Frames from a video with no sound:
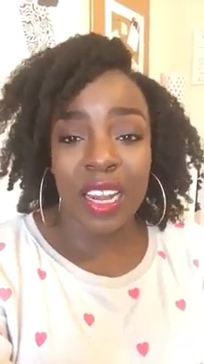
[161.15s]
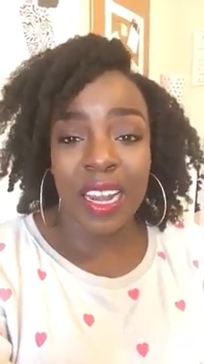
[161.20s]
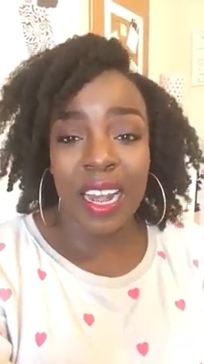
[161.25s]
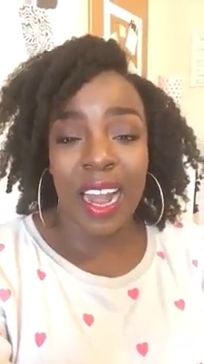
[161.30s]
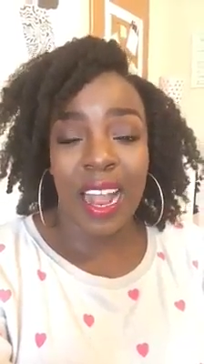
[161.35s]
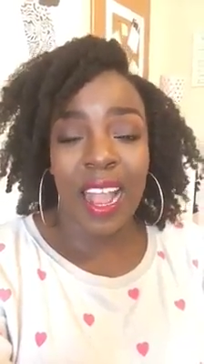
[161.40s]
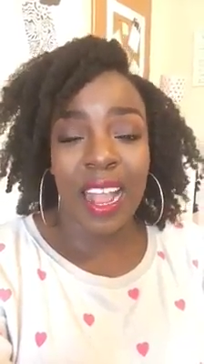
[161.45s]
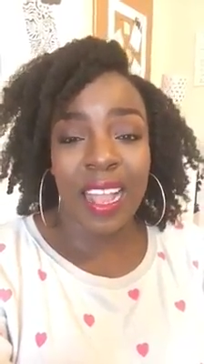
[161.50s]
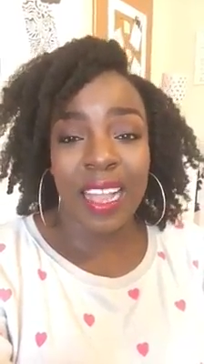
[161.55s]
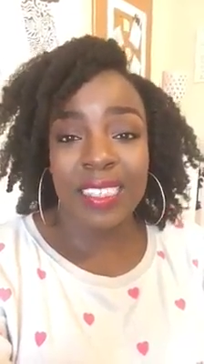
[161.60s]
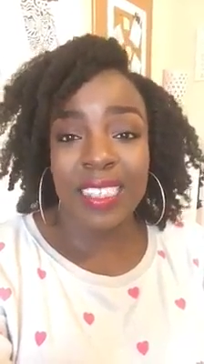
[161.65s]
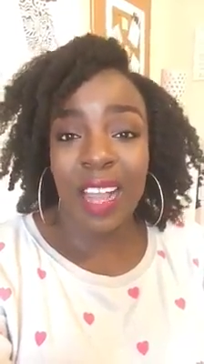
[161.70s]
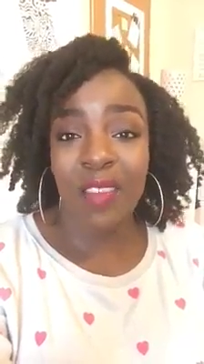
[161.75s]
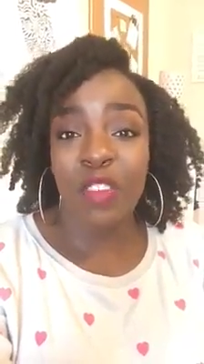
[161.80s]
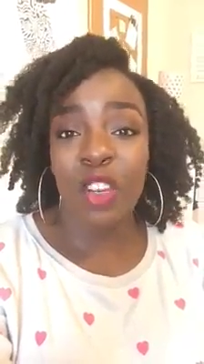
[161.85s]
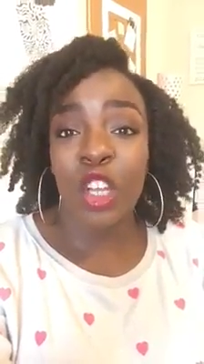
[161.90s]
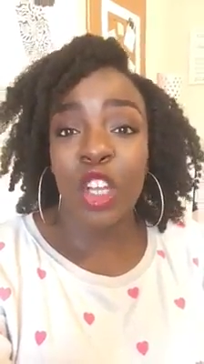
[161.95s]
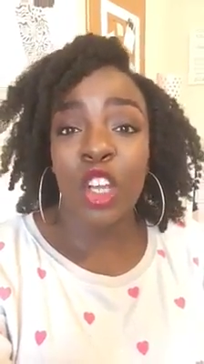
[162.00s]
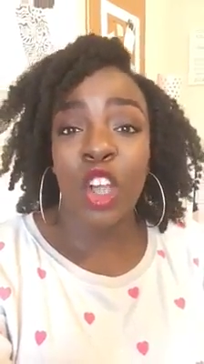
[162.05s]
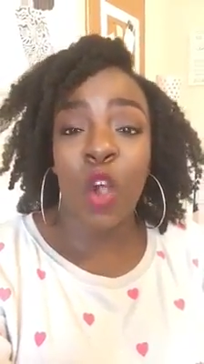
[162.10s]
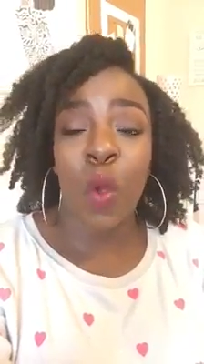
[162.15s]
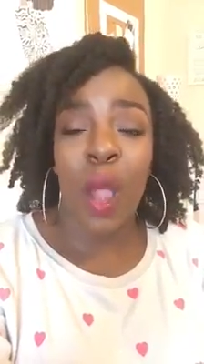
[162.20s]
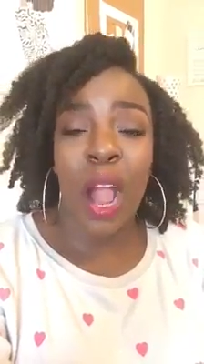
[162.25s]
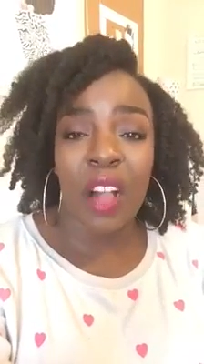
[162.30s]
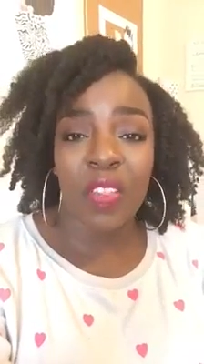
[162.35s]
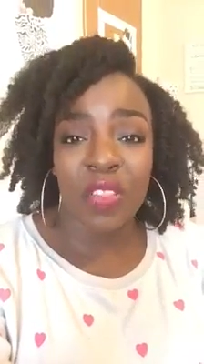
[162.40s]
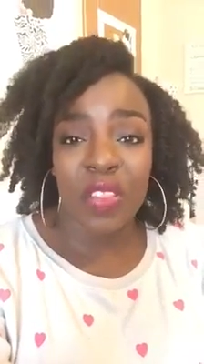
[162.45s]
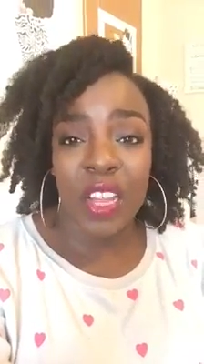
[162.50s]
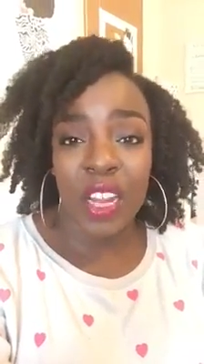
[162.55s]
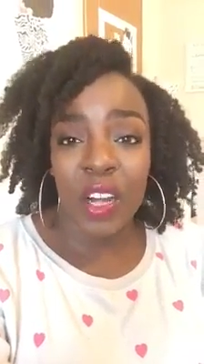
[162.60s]
and I guess I have to go
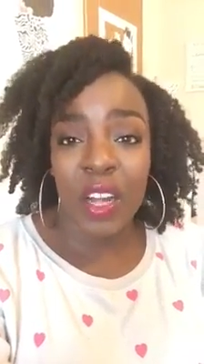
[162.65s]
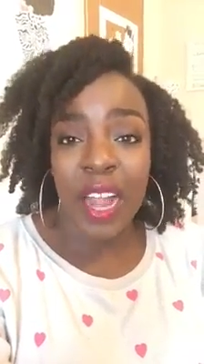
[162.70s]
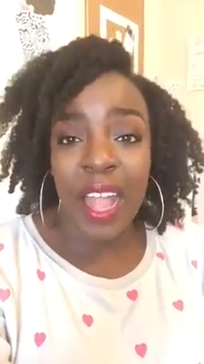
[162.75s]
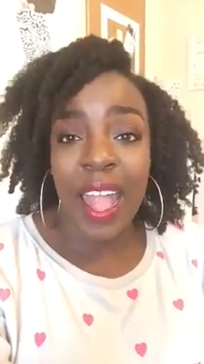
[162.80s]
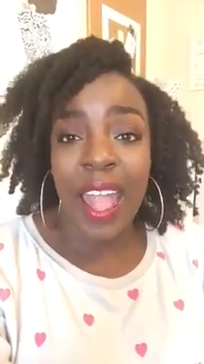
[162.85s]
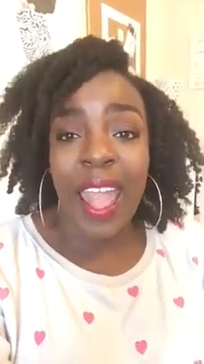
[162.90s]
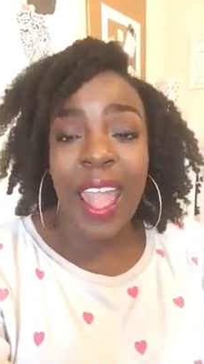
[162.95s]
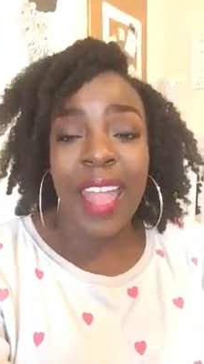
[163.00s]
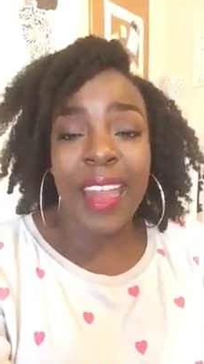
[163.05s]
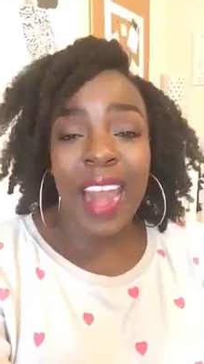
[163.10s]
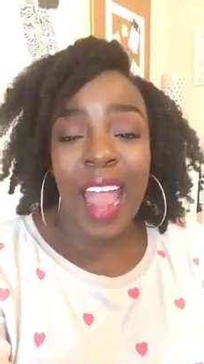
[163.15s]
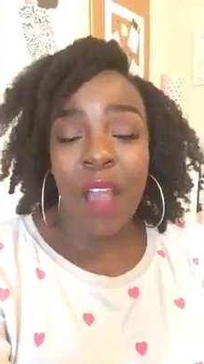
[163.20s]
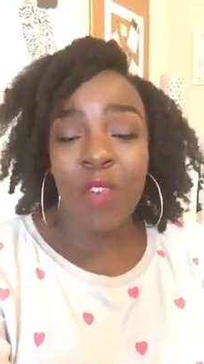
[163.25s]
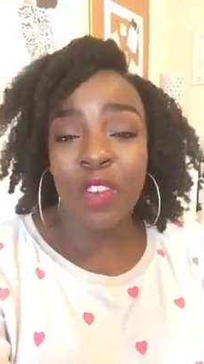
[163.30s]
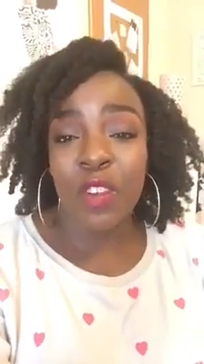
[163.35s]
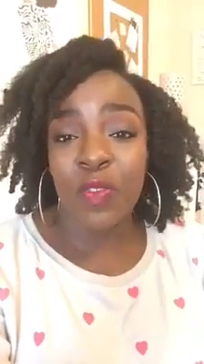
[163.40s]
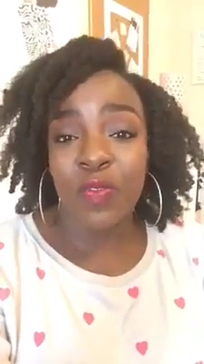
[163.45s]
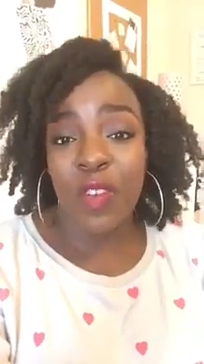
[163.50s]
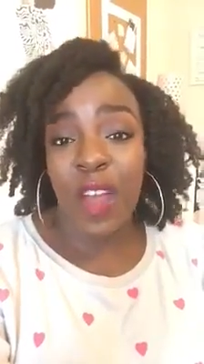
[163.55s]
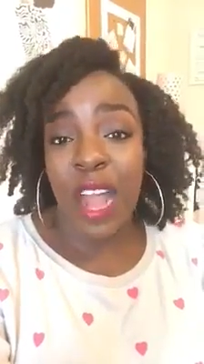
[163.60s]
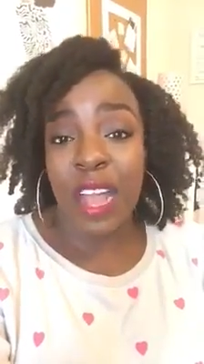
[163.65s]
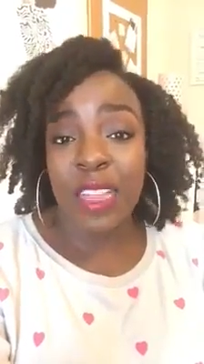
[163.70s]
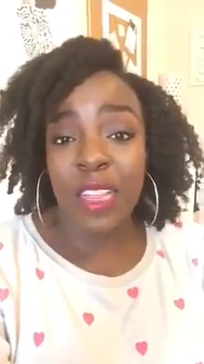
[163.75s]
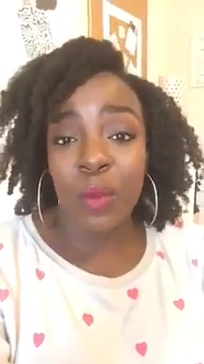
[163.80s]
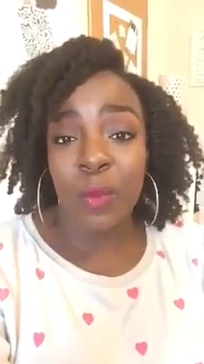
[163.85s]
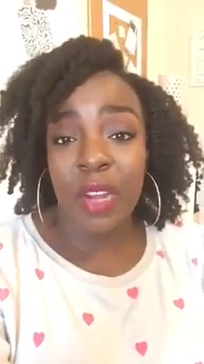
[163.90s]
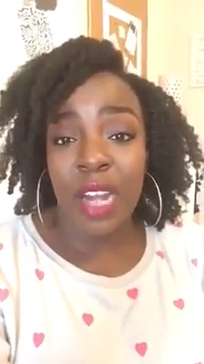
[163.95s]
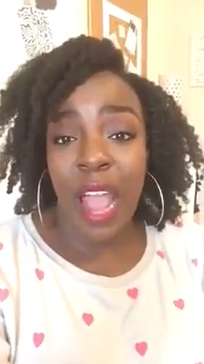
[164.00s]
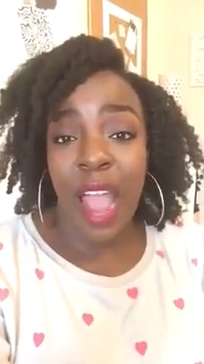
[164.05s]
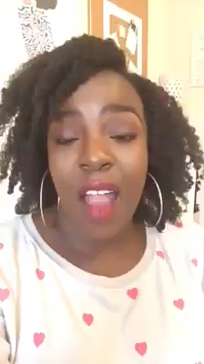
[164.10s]
out there and I have to find
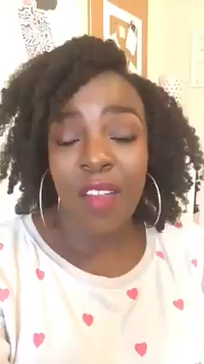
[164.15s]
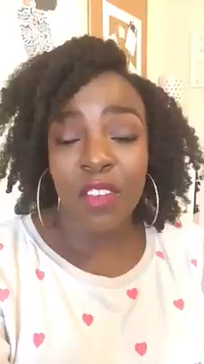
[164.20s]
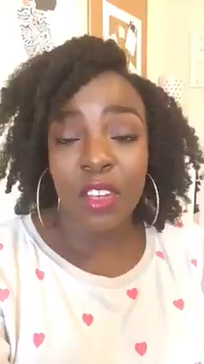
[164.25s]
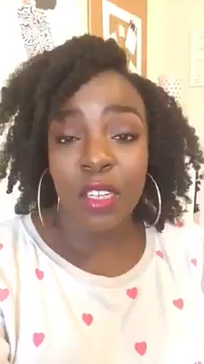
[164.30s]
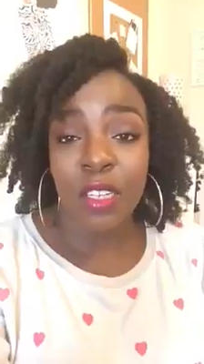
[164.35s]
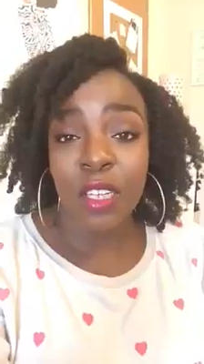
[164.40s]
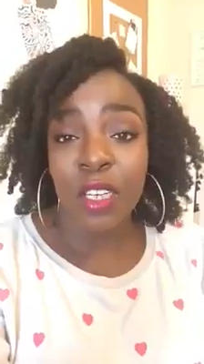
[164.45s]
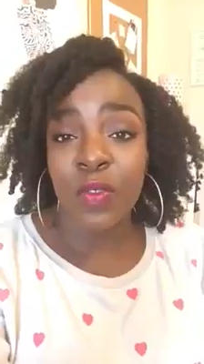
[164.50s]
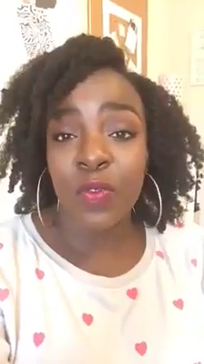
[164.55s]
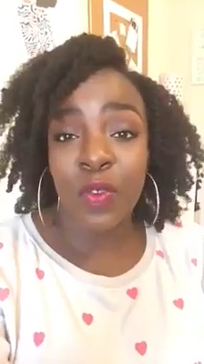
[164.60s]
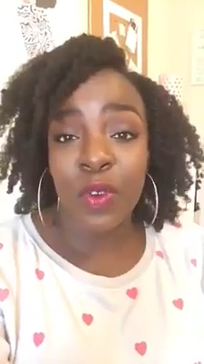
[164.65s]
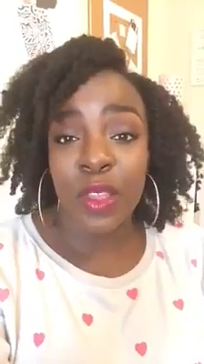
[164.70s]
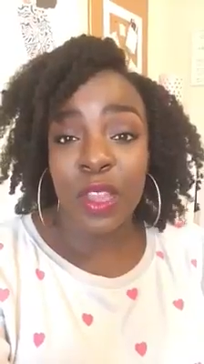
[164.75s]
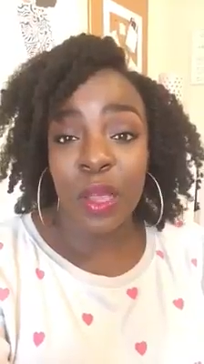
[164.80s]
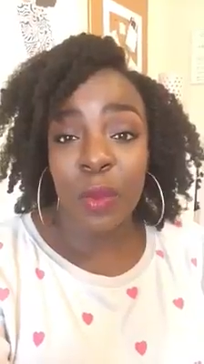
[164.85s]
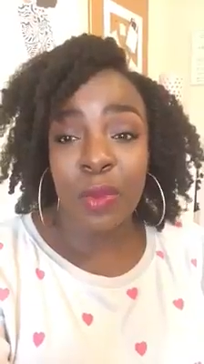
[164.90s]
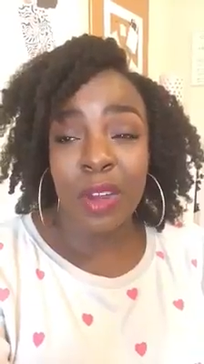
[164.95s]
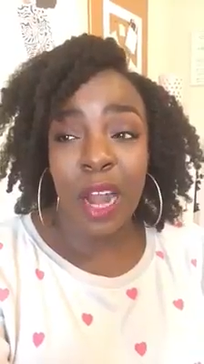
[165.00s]
them and I have to look for them.